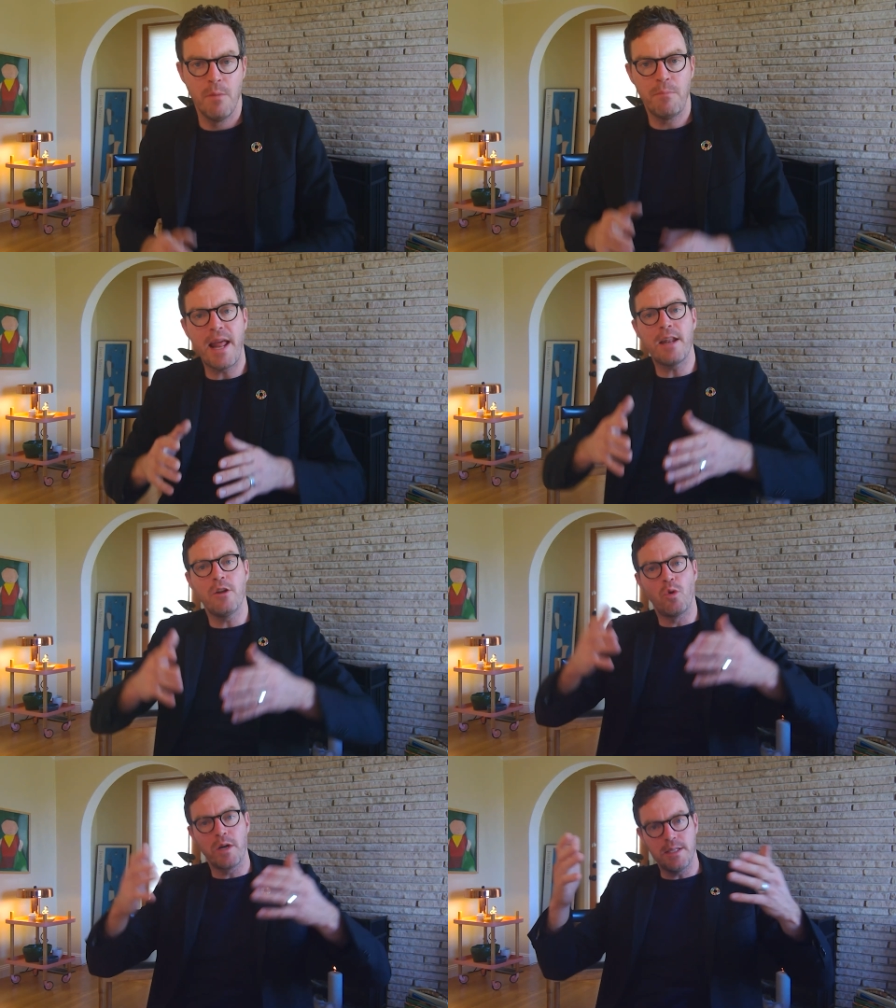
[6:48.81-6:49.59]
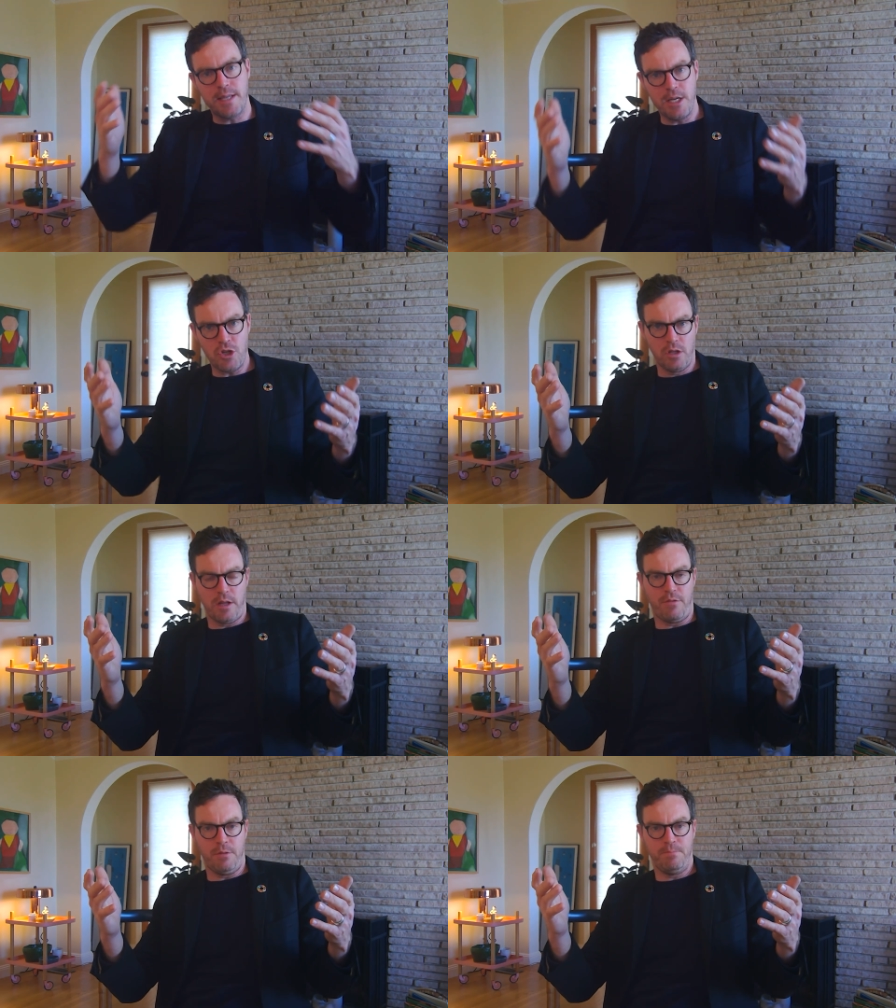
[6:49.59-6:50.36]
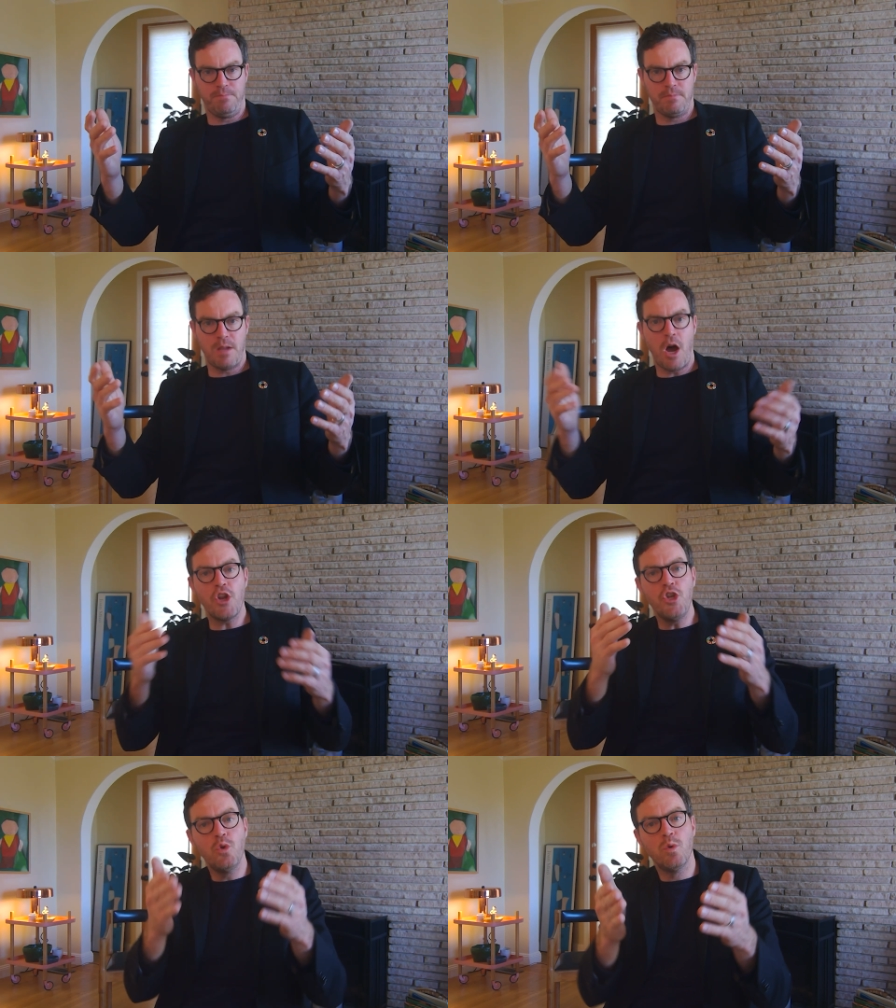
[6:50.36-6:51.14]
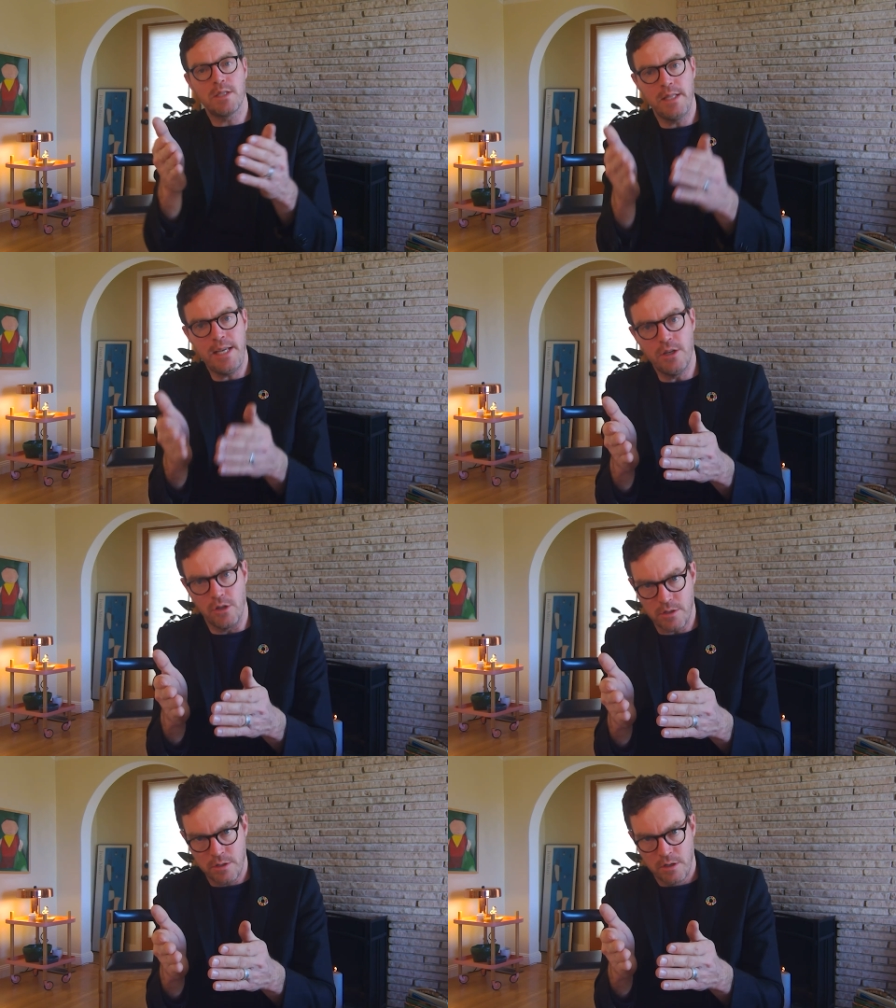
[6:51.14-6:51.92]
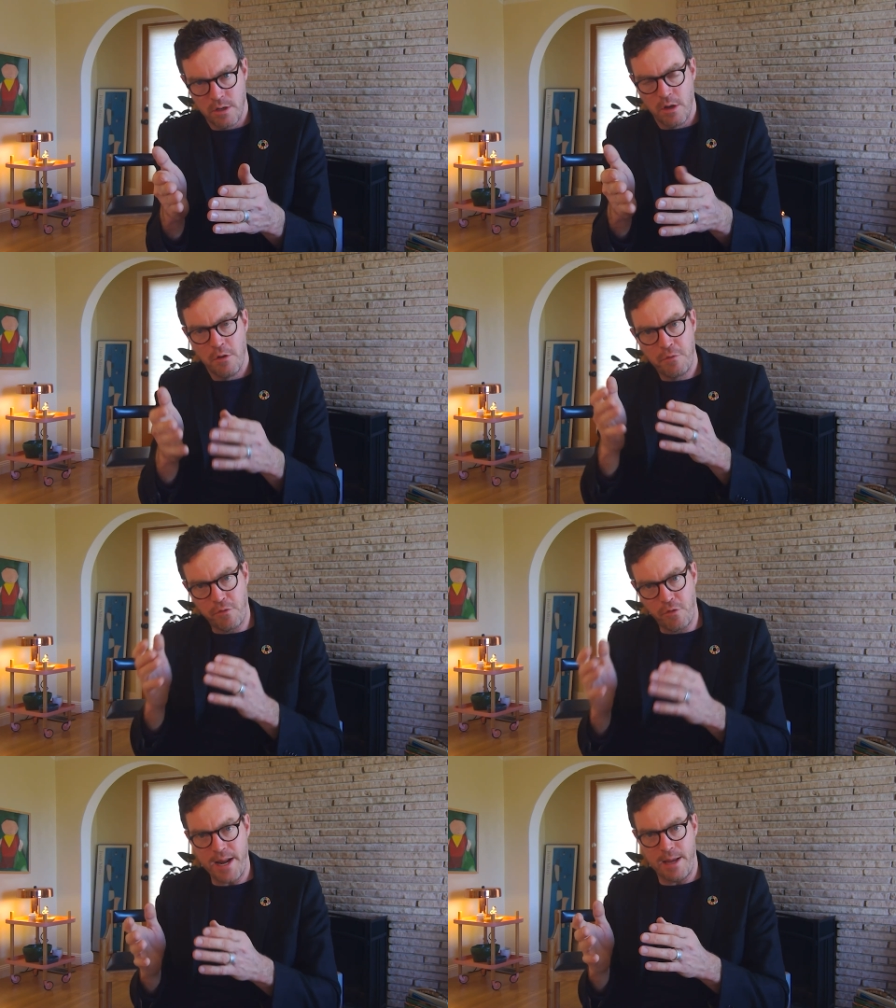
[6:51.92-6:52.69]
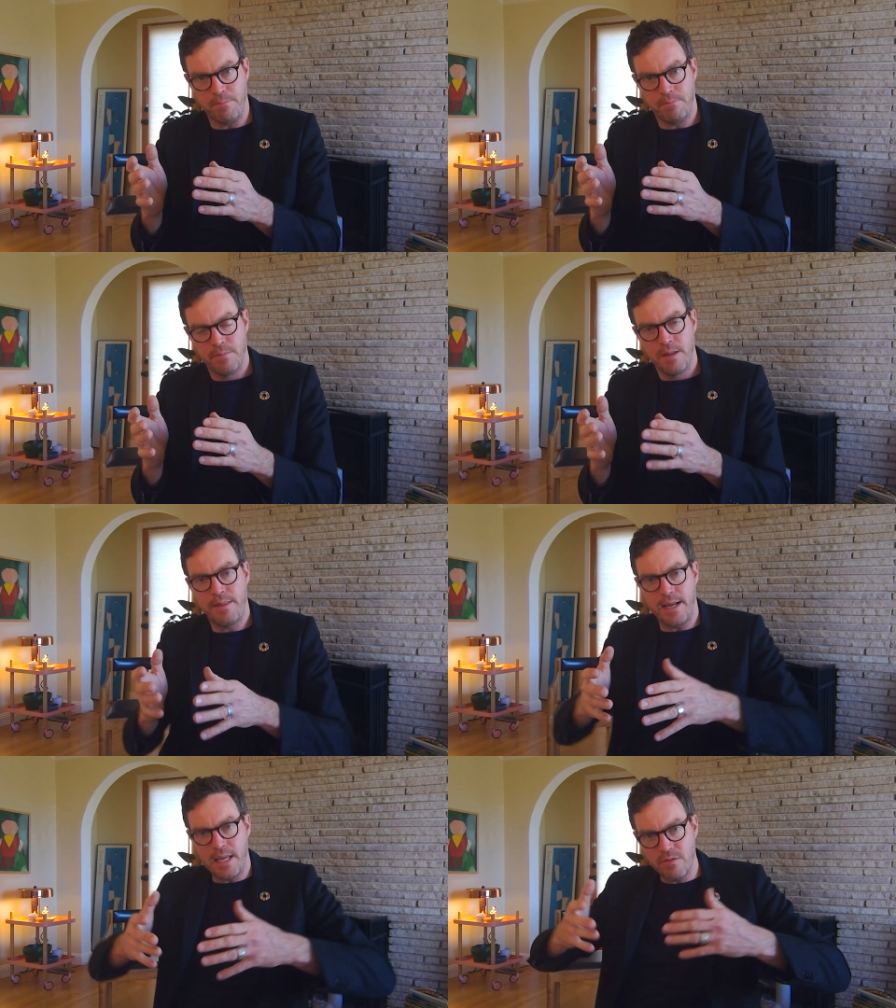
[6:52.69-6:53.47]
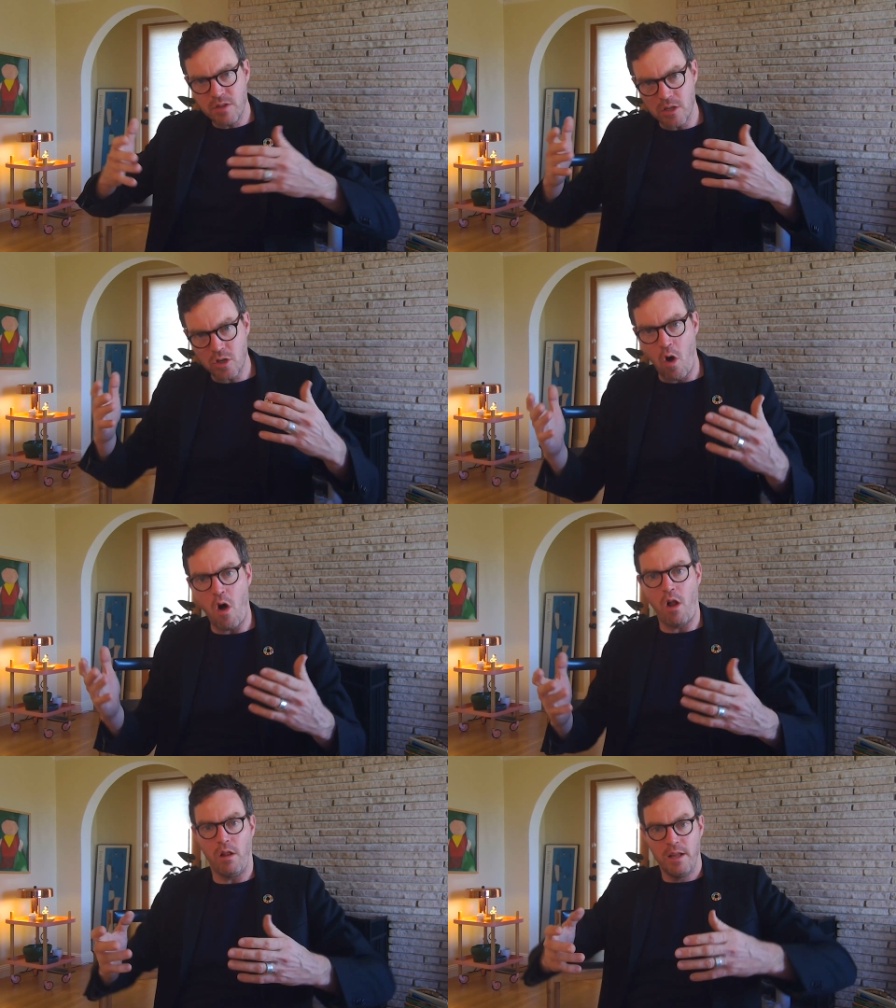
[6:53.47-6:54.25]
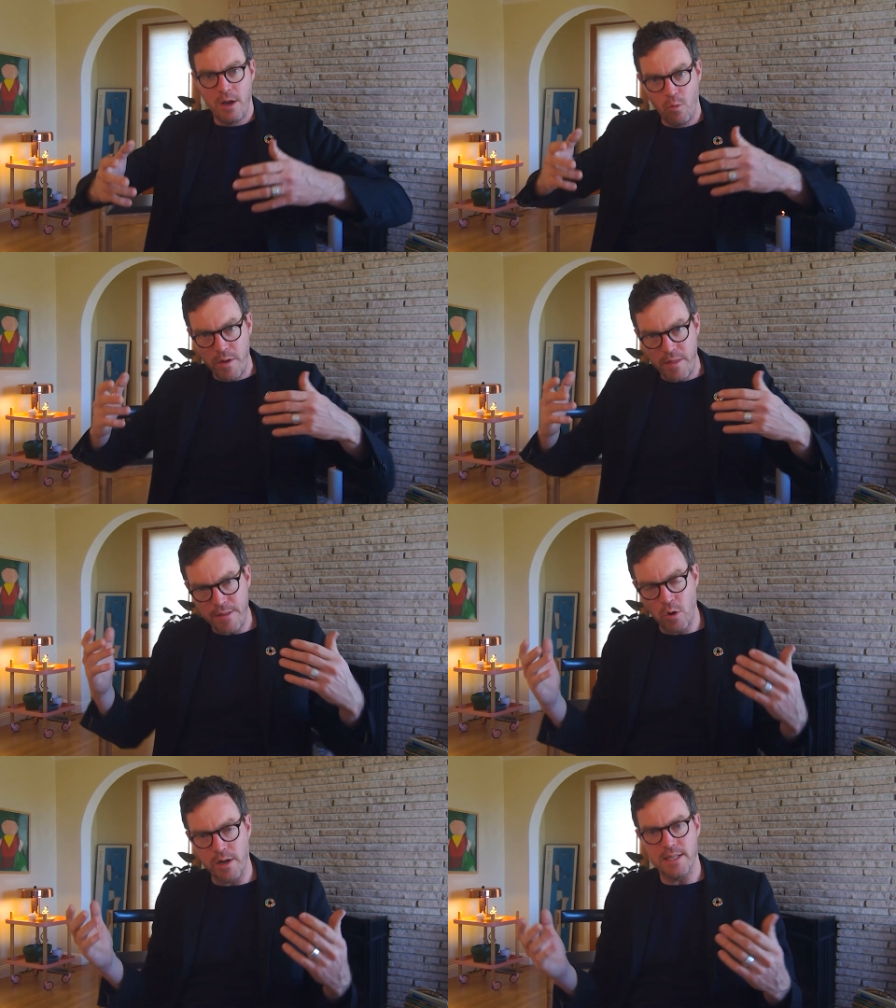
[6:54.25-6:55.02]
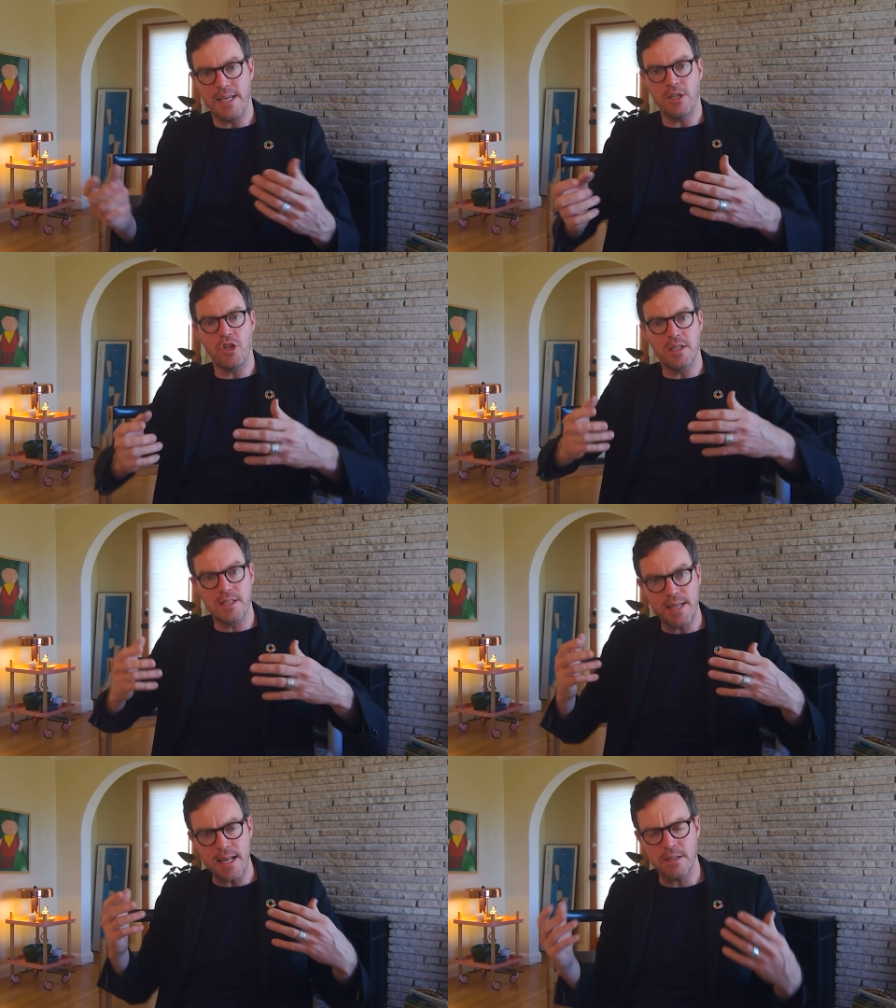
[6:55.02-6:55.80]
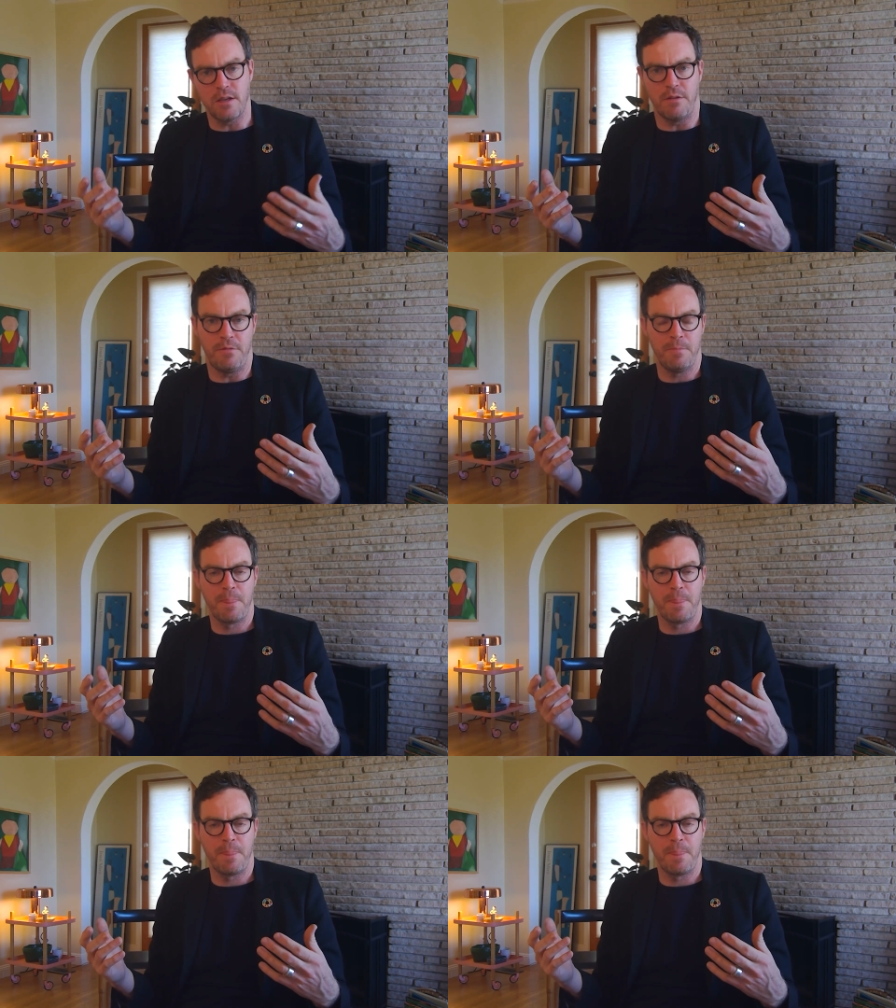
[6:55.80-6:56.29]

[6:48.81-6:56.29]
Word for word: But at an organizational level, how do you as leaders frame that gives us all within the organization a sense of